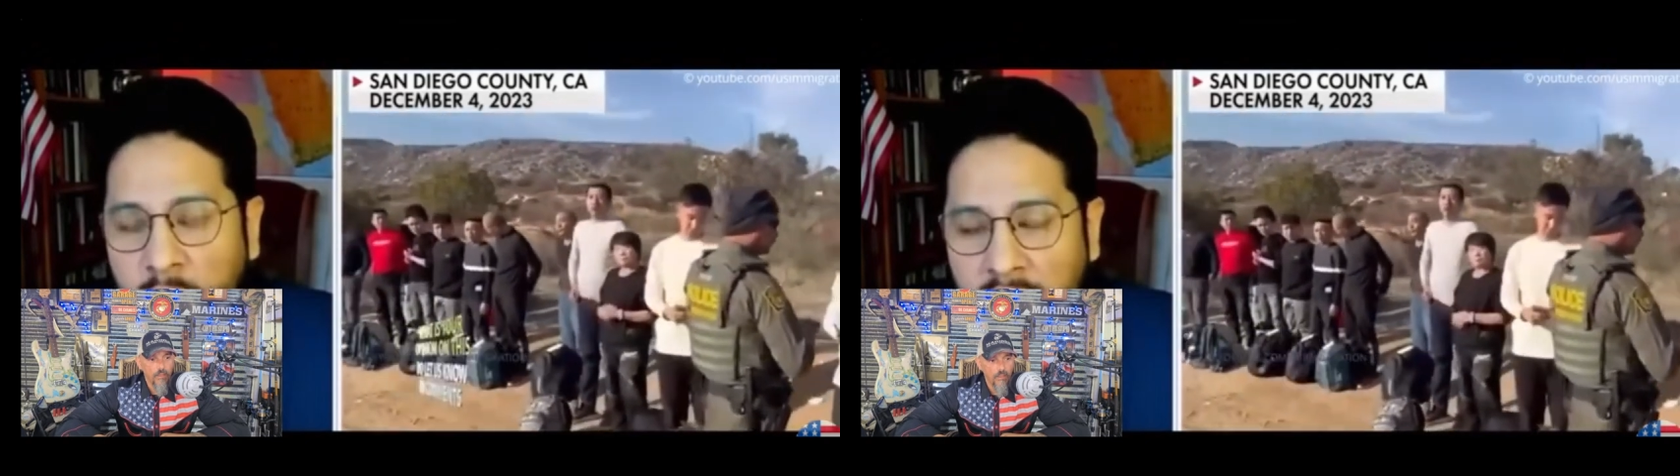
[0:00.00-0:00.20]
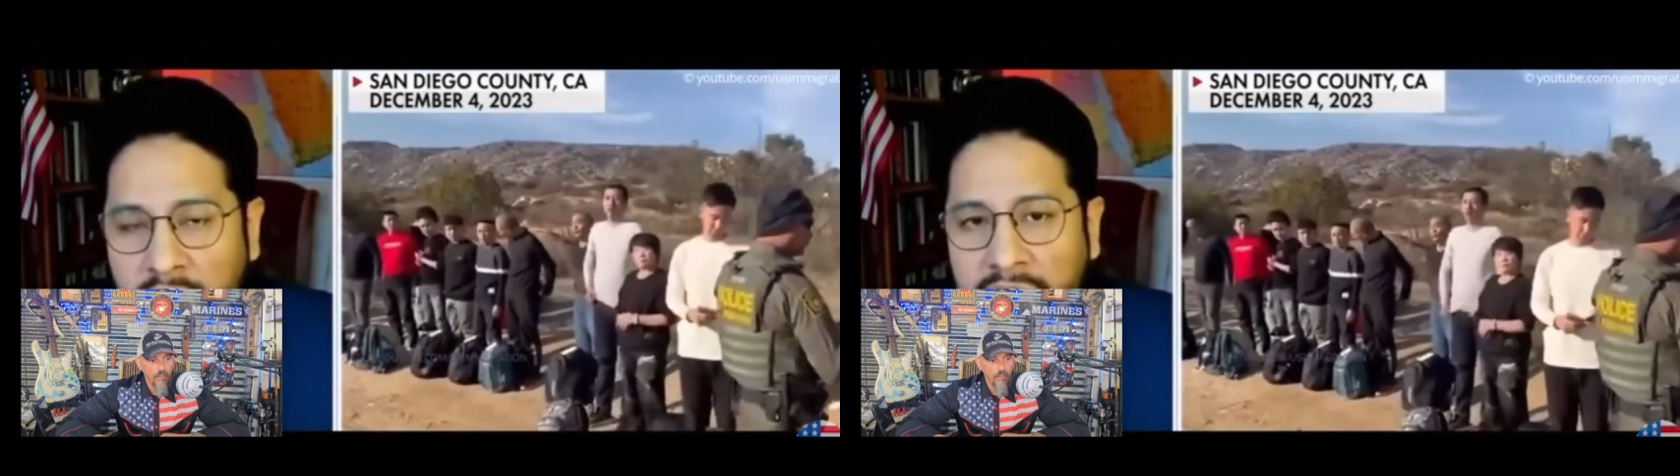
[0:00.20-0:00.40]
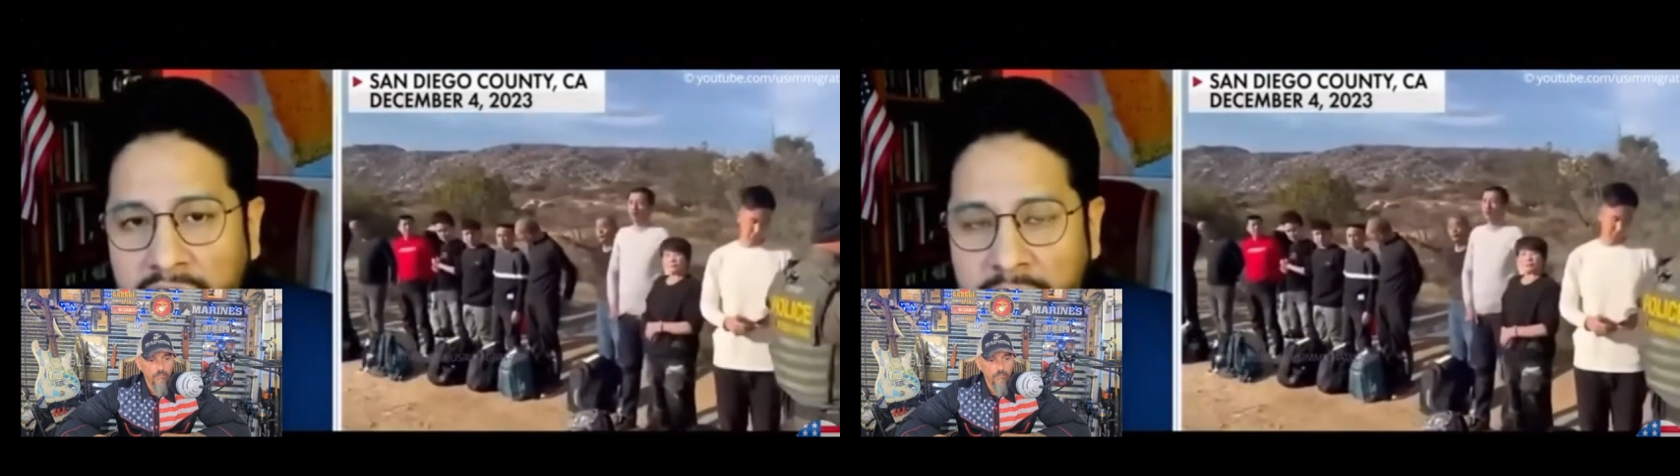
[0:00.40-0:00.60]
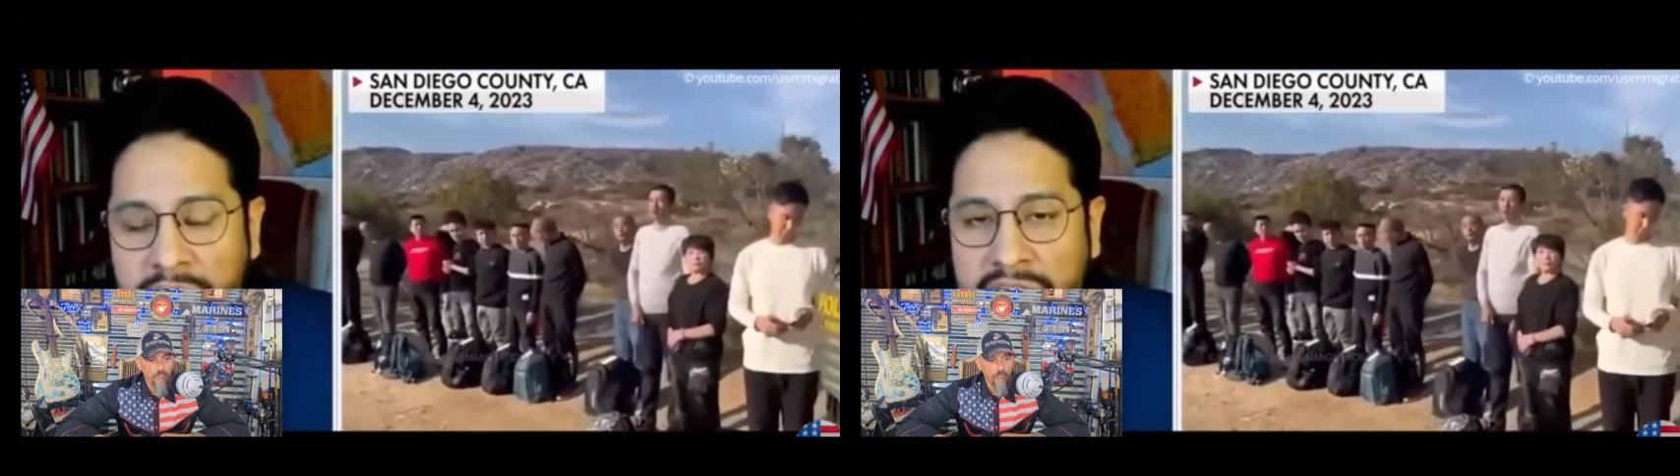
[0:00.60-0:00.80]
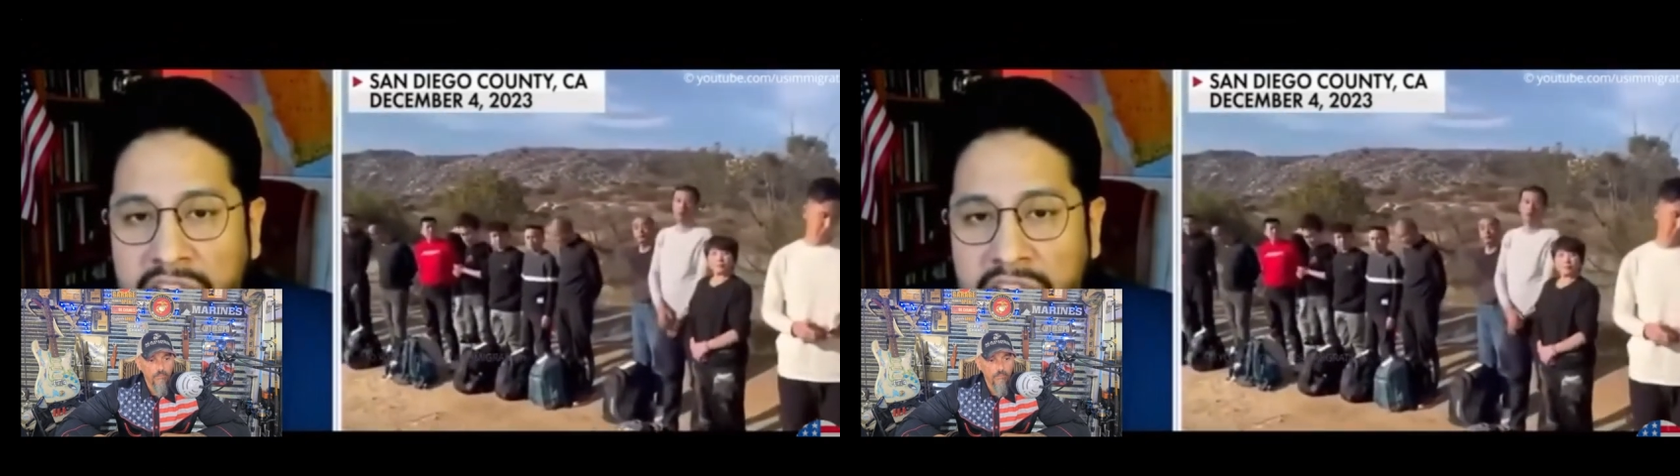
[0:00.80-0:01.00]
warfare,
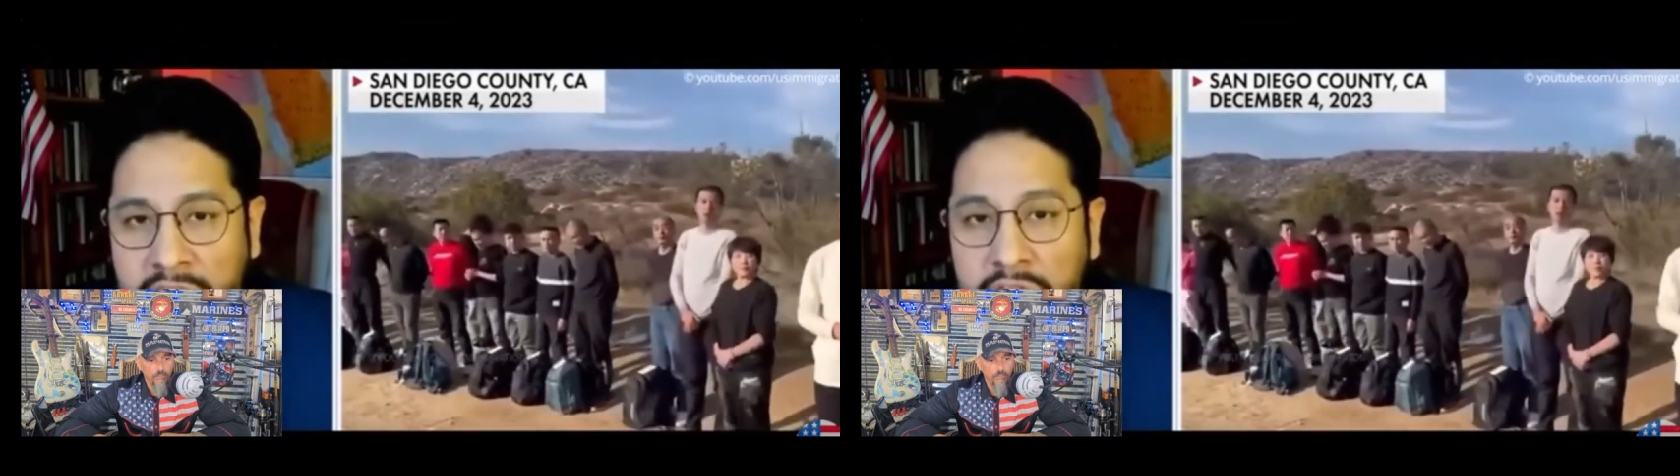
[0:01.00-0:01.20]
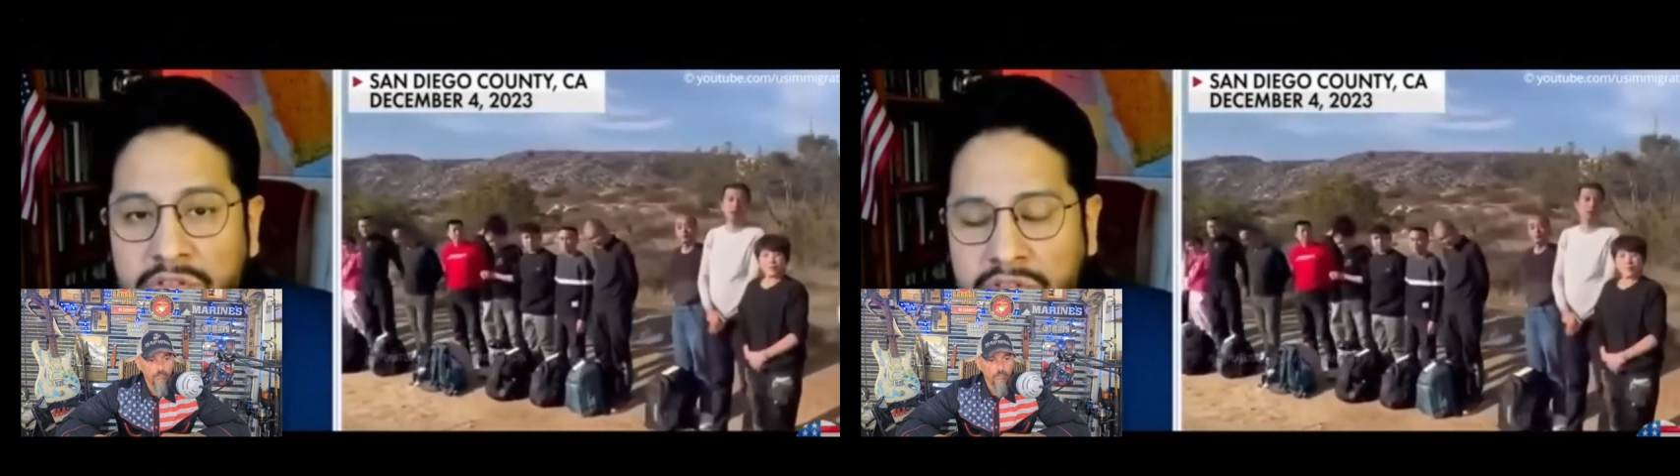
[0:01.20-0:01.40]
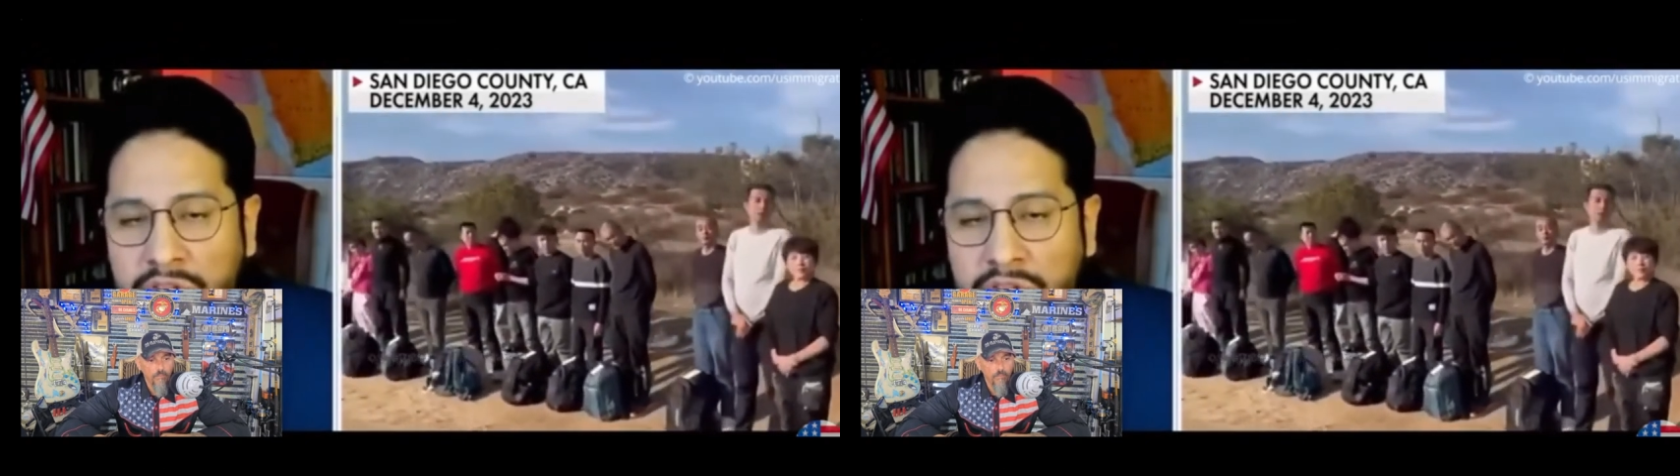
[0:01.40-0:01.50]
which they include